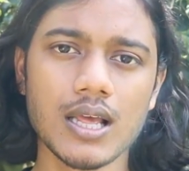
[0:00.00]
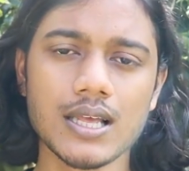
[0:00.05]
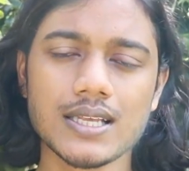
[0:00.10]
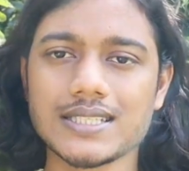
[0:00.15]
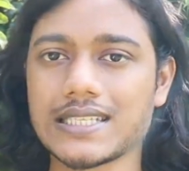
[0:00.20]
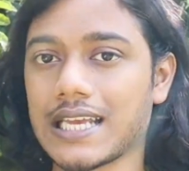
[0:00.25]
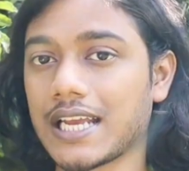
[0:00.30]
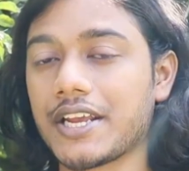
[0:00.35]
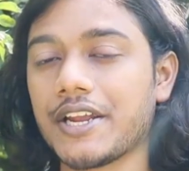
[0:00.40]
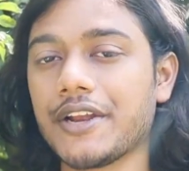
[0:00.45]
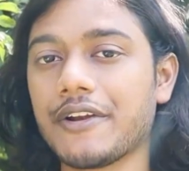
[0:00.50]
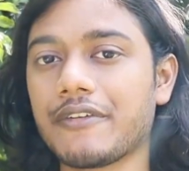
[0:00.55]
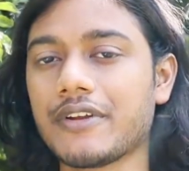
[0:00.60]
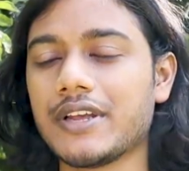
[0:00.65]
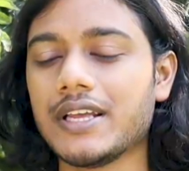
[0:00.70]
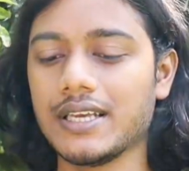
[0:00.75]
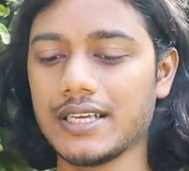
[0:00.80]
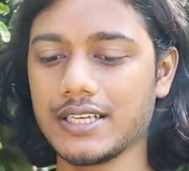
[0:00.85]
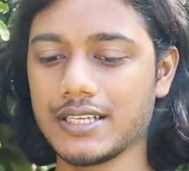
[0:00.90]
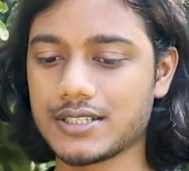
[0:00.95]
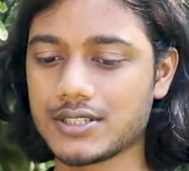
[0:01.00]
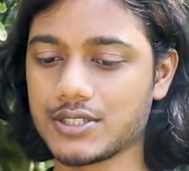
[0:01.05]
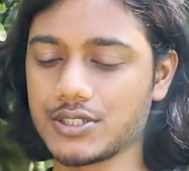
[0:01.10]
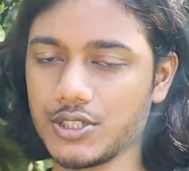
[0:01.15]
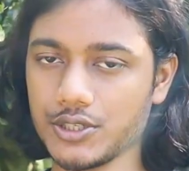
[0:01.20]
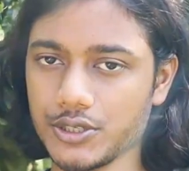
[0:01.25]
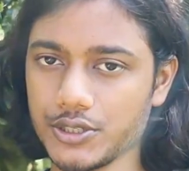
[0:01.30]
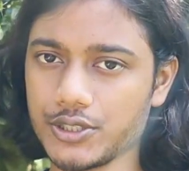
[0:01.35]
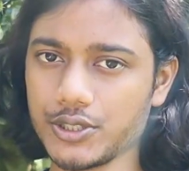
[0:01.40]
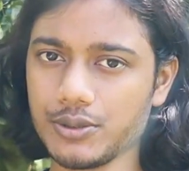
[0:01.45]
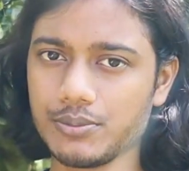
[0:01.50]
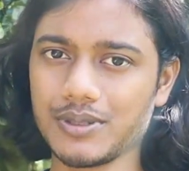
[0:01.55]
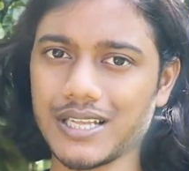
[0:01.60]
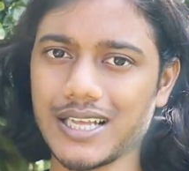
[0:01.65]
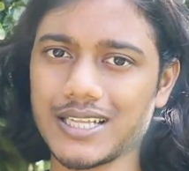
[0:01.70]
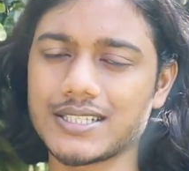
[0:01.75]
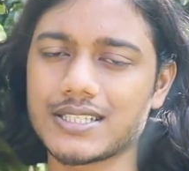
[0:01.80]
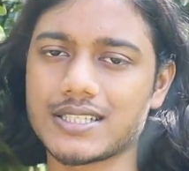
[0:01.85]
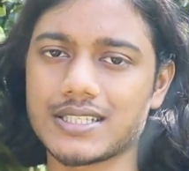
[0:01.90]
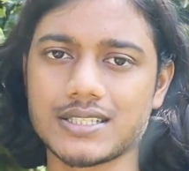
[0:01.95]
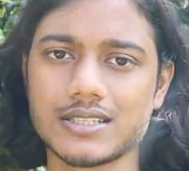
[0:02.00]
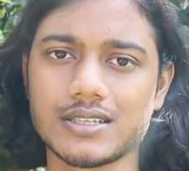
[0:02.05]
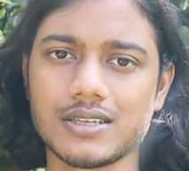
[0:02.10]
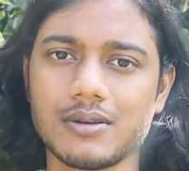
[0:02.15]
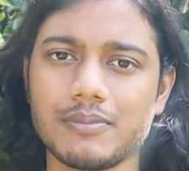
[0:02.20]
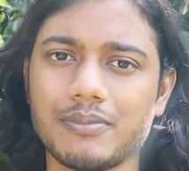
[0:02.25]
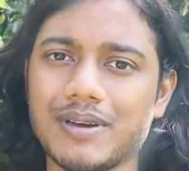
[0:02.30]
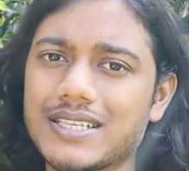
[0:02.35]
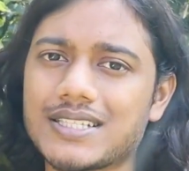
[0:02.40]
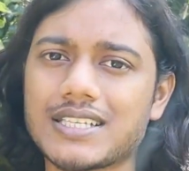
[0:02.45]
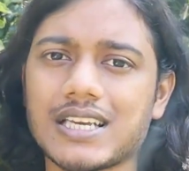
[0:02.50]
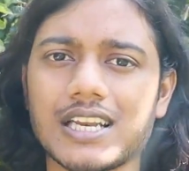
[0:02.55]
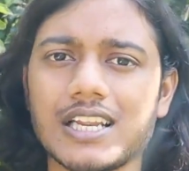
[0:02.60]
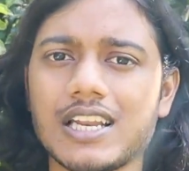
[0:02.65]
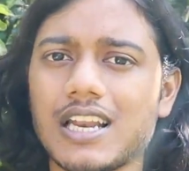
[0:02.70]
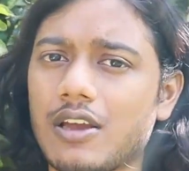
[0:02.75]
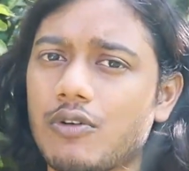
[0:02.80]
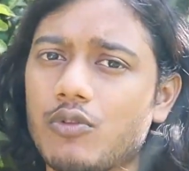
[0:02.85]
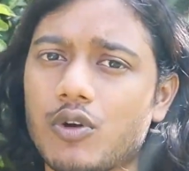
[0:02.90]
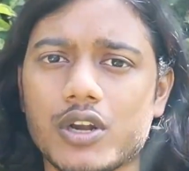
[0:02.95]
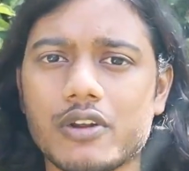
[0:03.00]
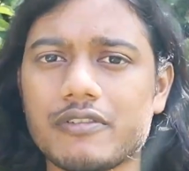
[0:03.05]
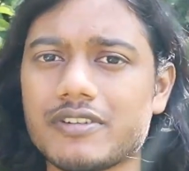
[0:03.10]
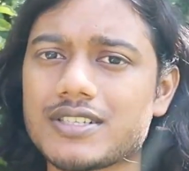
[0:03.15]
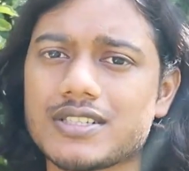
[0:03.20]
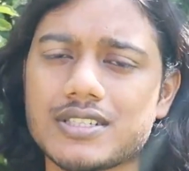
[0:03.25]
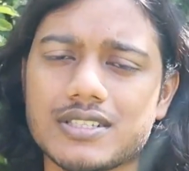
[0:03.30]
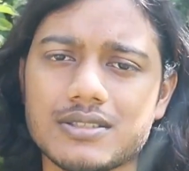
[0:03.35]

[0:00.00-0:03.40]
Secondary is YouTube. That's basically like whatever's...